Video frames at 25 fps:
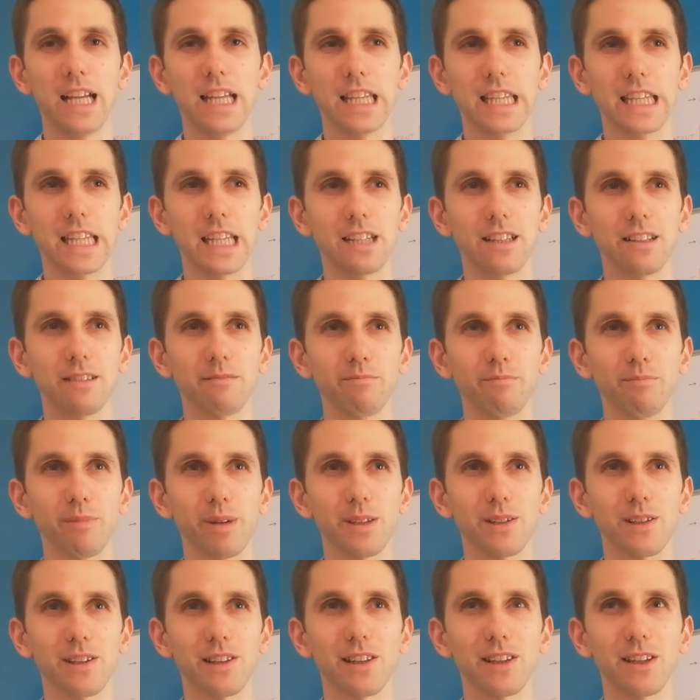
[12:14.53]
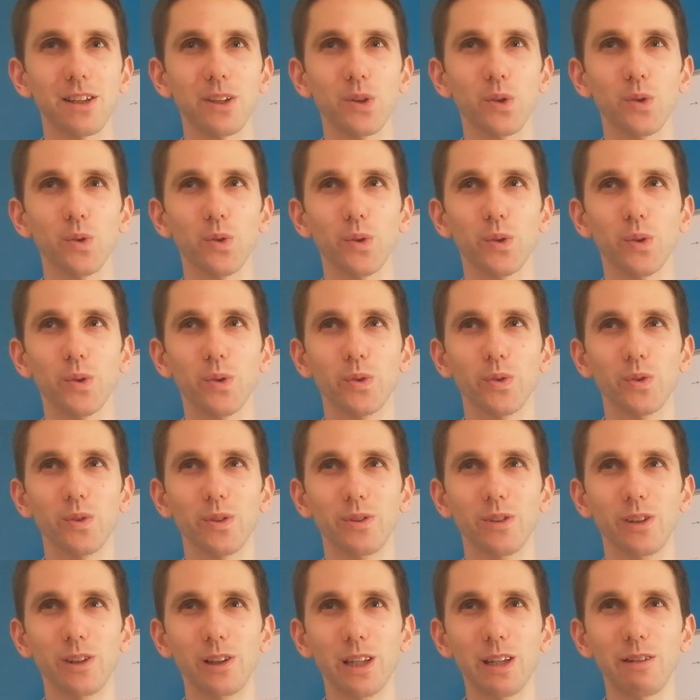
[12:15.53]
then basically you
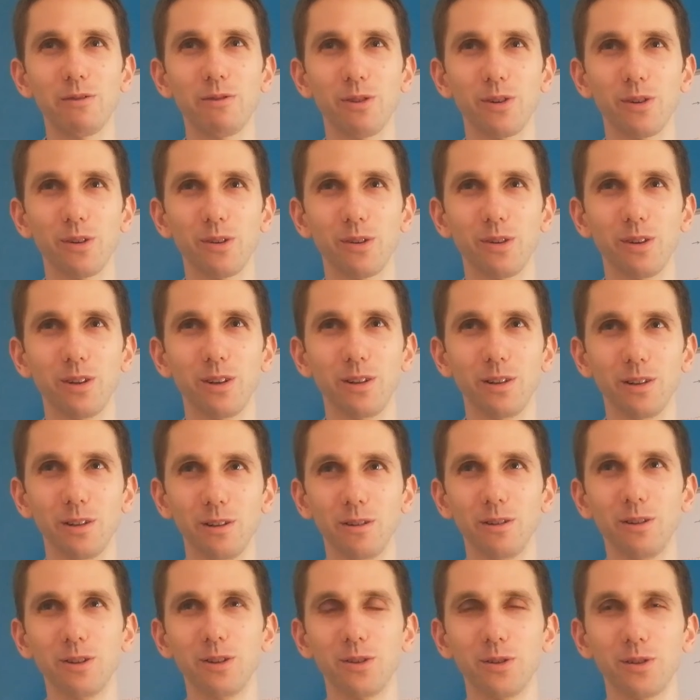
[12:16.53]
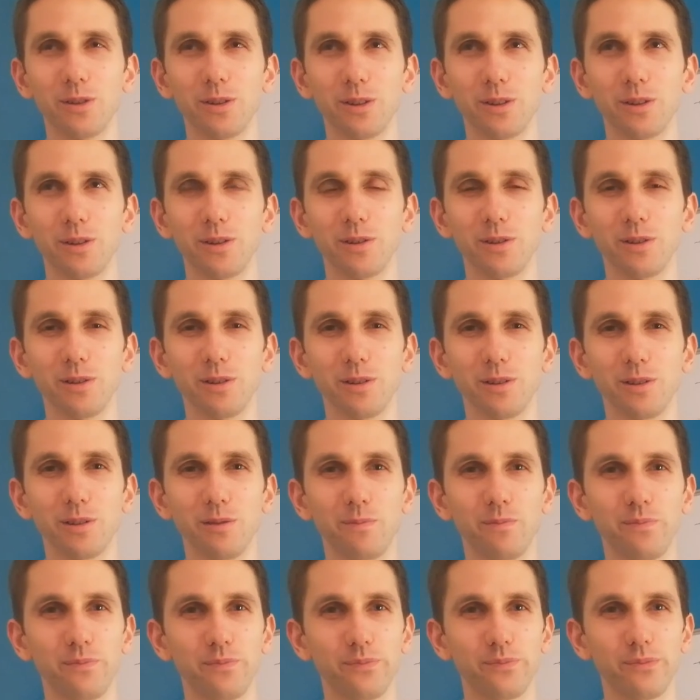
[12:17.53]
you deliver uh, to the to the
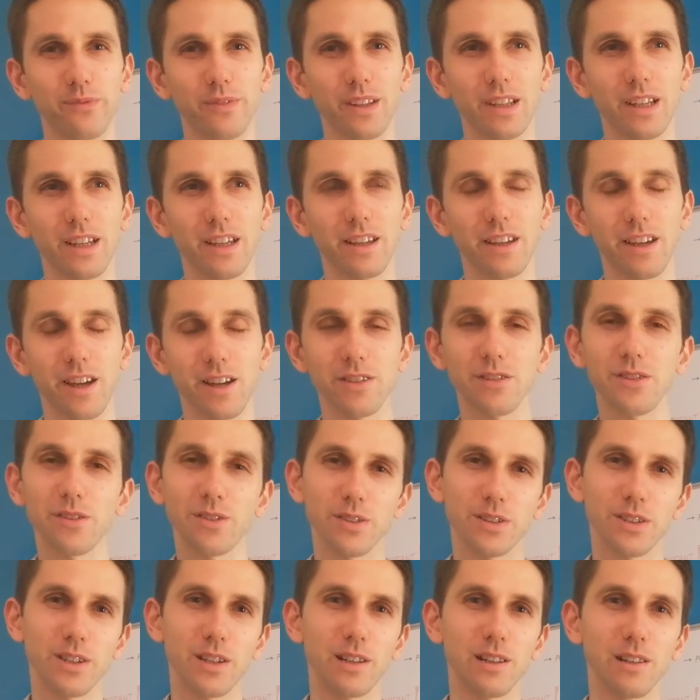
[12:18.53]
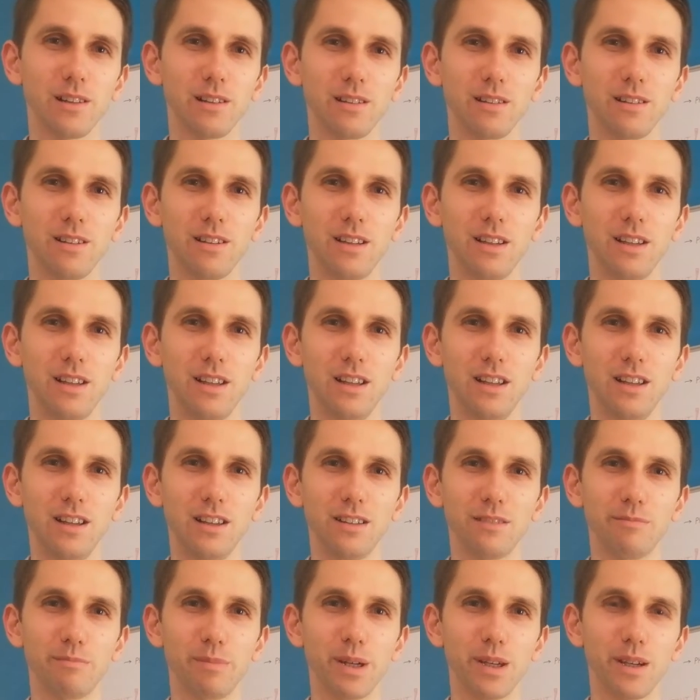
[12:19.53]
cancer cell
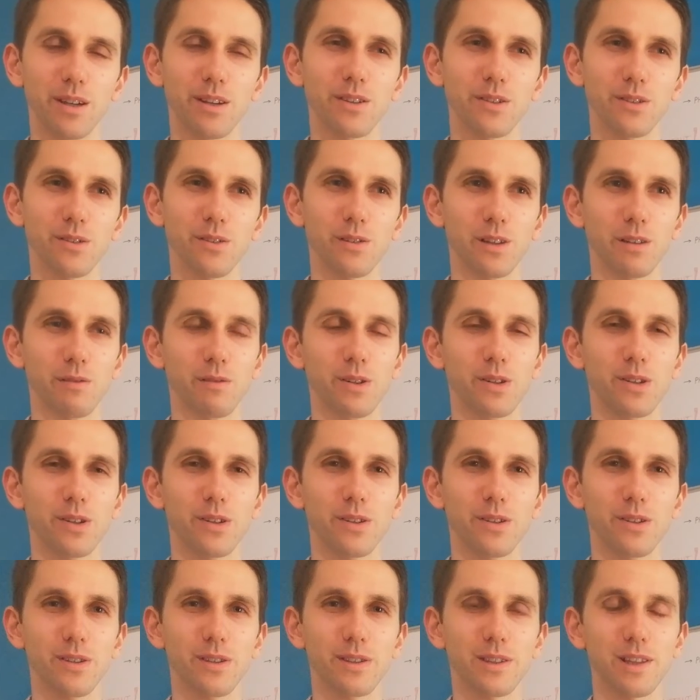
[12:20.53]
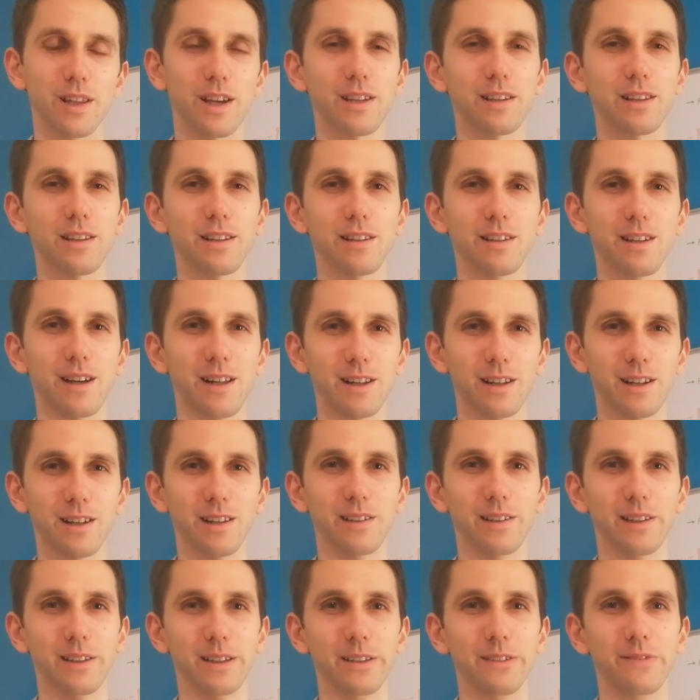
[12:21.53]
baking soda, which is slightly
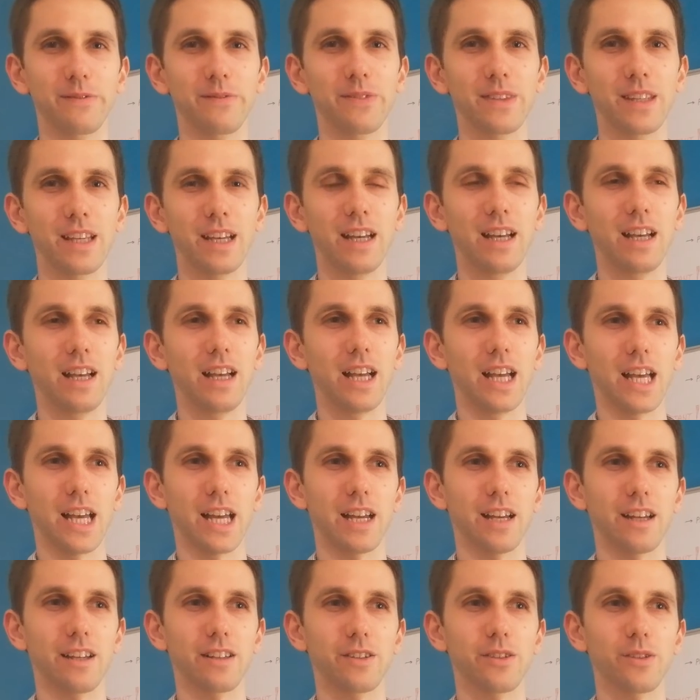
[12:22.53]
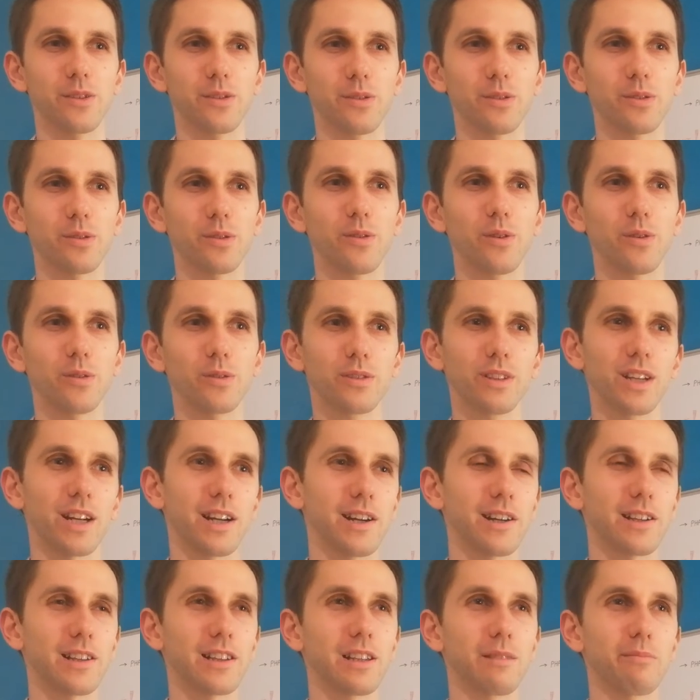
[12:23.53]
alkaline, and so you go
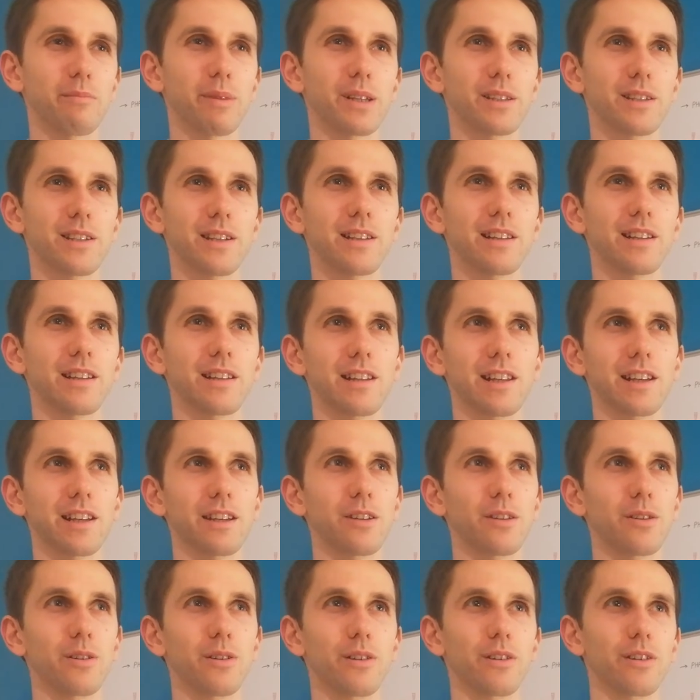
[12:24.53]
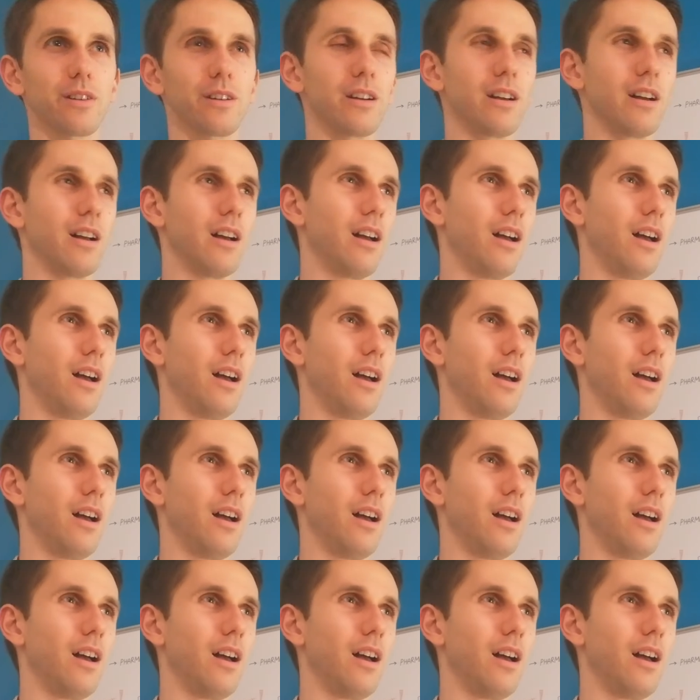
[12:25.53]
directly basically like you're